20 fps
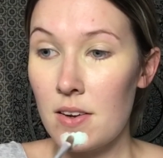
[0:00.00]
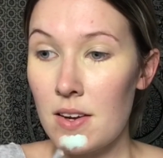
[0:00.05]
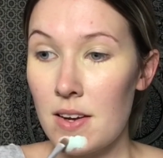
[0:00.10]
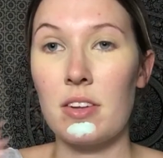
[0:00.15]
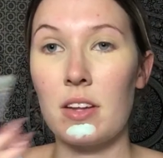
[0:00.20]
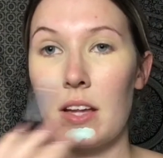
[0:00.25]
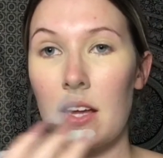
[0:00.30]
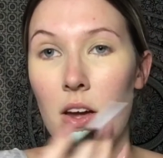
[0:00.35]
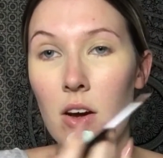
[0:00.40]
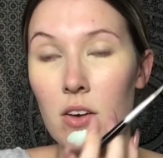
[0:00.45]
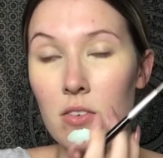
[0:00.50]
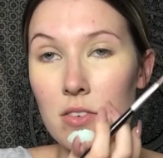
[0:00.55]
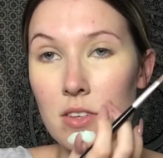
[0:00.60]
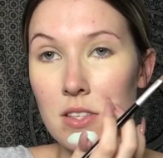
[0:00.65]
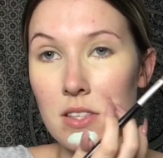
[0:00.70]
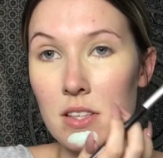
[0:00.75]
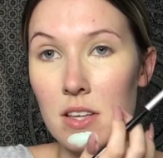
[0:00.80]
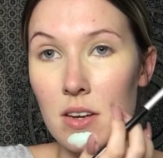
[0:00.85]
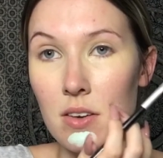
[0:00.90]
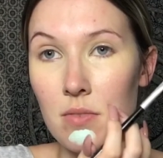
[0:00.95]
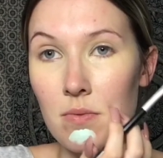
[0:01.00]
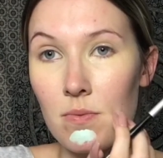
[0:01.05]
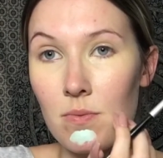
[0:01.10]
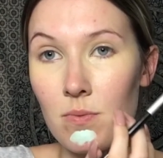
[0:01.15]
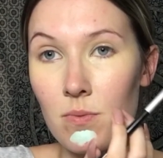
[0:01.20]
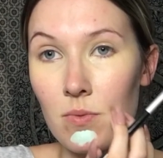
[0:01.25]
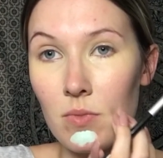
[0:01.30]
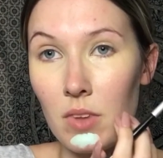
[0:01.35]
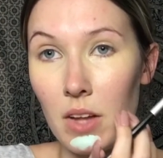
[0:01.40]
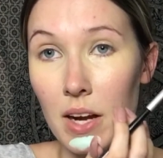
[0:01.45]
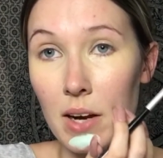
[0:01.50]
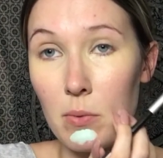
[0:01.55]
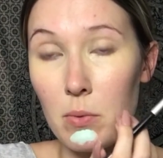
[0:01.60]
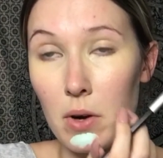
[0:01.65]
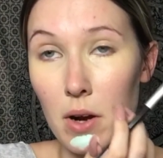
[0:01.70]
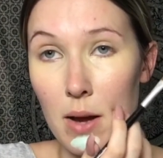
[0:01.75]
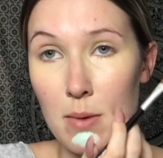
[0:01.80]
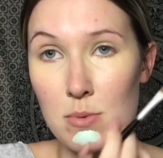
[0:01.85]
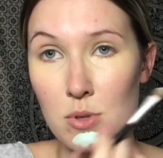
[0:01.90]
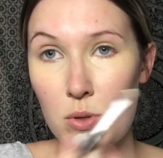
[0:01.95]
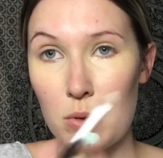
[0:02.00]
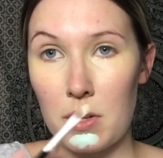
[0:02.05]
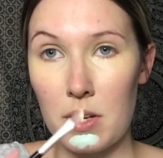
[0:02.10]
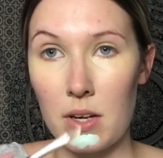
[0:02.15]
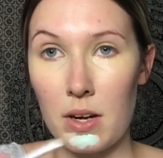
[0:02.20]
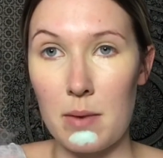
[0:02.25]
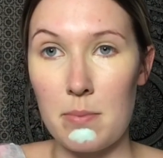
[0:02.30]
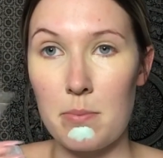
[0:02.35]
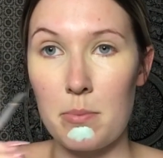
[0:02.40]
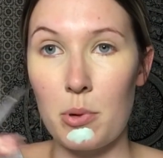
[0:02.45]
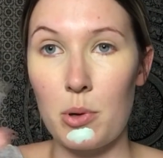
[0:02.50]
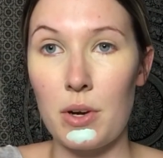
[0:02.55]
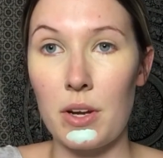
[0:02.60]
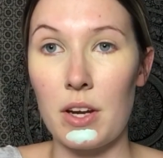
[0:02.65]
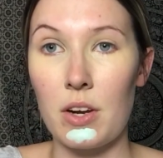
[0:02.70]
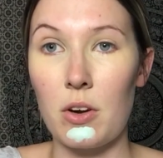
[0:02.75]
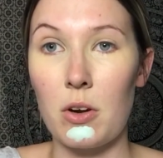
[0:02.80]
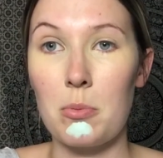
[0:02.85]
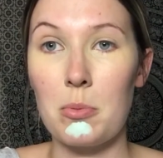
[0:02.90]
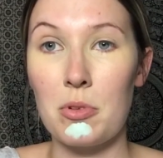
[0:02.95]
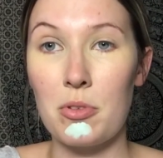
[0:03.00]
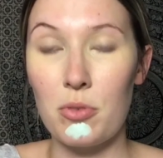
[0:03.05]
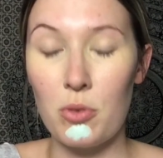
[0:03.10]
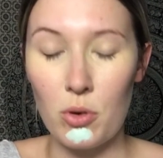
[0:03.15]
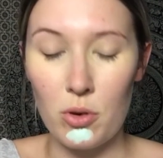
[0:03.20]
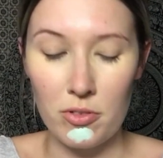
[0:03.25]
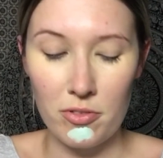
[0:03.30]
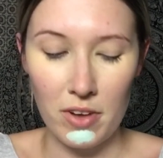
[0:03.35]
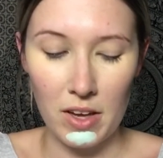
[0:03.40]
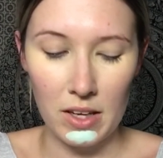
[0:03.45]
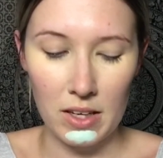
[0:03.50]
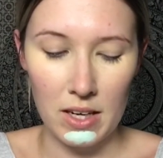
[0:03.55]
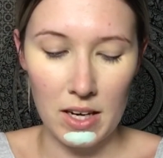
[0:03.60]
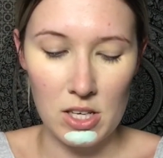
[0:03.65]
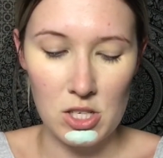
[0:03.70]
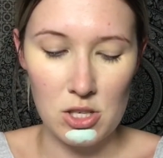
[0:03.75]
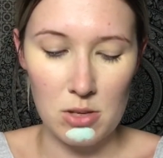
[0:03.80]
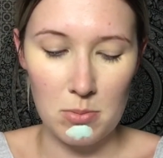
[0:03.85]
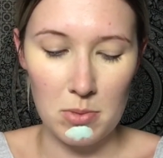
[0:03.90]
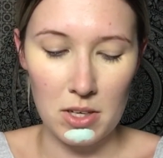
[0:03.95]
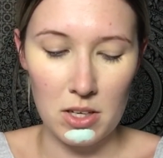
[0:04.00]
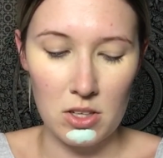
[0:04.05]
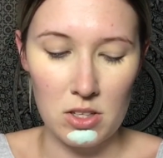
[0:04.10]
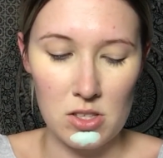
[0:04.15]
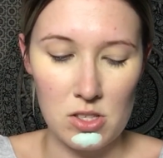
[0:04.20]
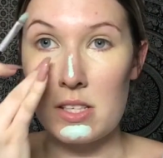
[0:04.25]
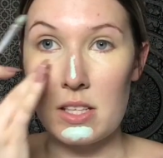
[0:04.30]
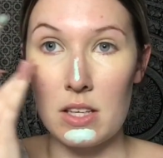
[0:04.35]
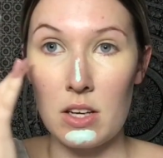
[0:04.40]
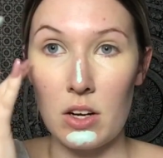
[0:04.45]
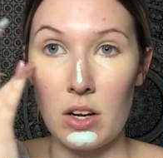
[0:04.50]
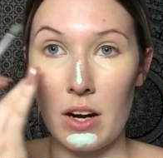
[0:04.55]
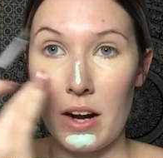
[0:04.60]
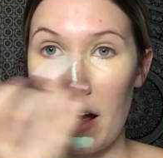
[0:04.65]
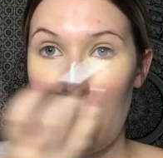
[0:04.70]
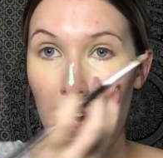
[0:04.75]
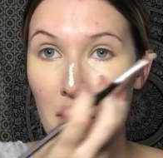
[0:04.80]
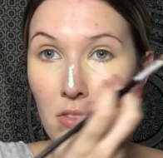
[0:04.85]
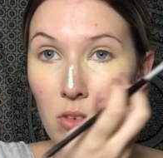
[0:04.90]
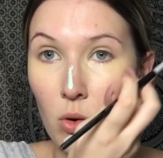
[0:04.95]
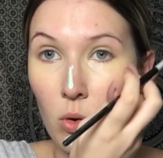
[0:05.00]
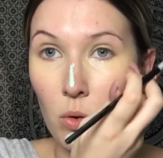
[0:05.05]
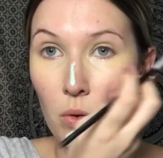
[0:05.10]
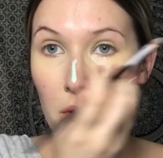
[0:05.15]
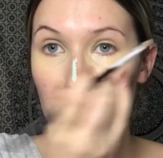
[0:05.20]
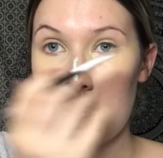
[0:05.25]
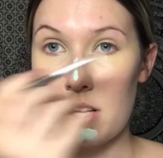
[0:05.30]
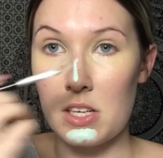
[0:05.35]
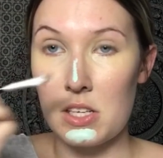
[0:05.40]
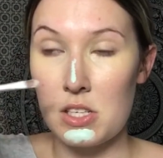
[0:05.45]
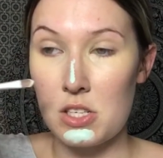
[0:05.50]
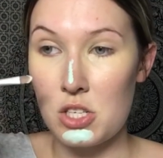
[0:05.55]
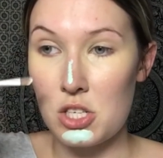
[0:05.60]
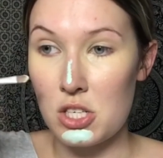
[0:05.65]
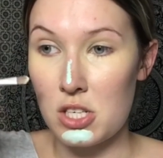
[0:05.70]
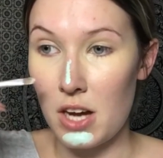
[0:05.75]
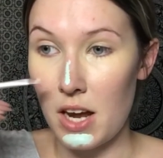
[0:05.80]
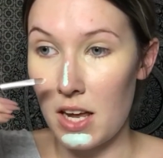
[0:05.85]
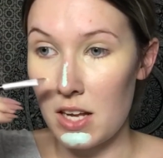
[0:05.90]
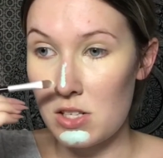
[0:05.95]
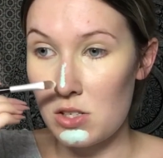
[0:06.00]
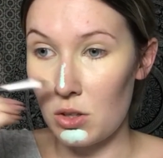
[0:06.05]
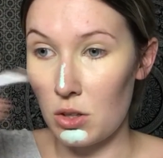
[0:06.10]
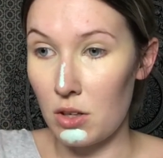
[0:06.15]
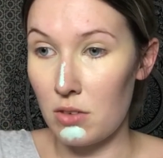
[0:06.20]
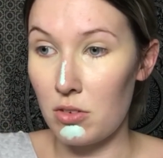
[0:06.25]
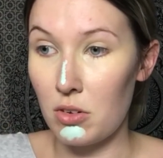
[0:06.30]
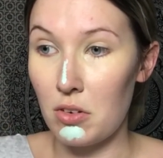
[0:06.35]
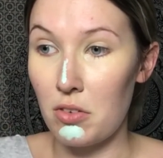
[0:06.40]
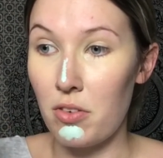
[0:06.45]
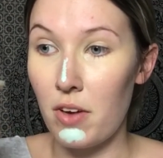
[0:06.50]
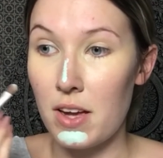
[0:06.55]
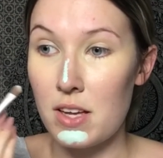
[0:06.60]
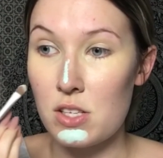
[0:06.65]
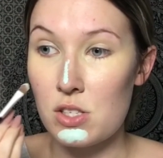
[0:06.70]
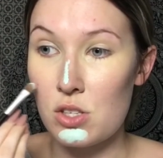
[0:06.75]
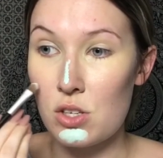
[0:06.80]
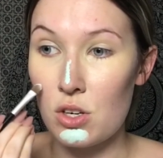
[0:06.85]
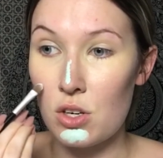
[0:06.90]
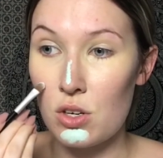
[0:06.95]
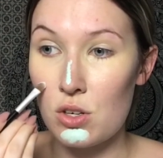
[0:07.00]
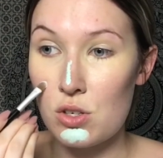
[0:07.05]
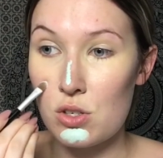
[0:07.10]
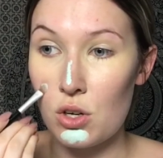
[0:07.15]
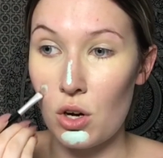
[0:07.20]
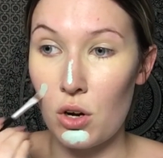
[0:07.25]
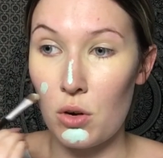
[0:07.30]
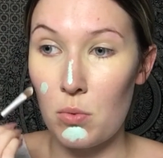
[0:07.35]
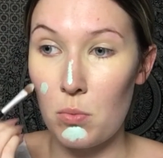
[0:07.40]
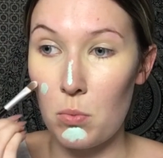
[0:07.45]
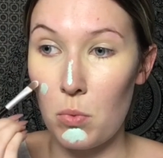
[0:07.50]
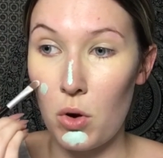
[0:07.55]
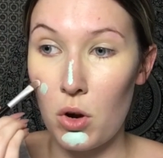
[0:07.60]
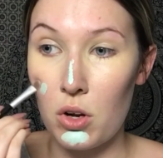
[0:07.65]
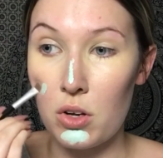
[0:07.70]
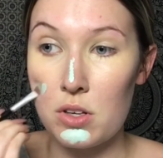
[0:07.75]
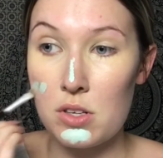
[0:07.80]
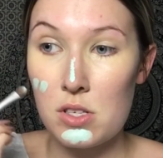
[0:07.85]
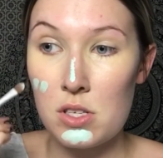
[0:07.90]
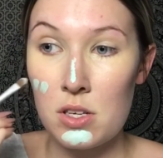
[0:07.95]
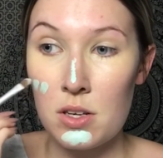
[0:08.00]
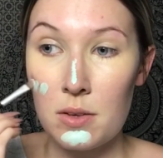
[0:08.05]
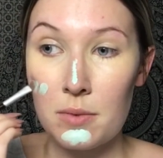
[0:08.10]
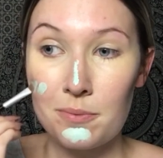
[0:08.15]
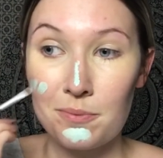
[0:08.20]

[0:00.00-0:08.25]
Obviously, like what I'm doing, I'm putting it on before foundation because you're going to have all these shades all over your face, so you don't want